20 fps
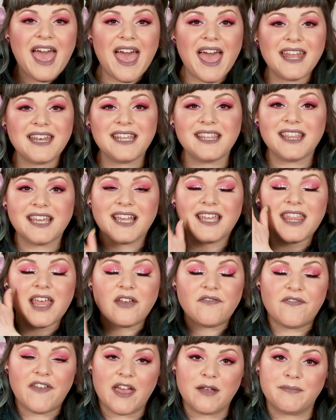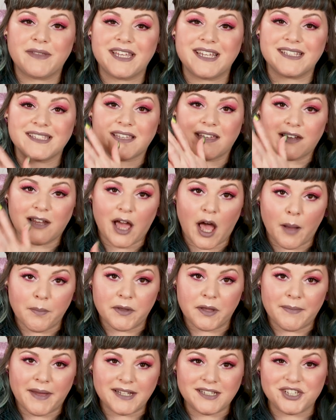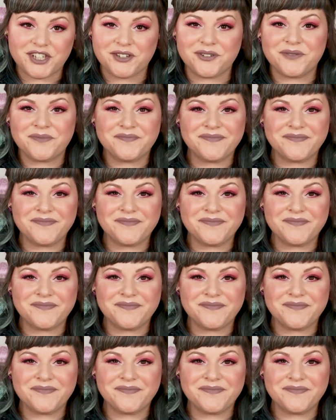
Anything in that family is gonna complement you.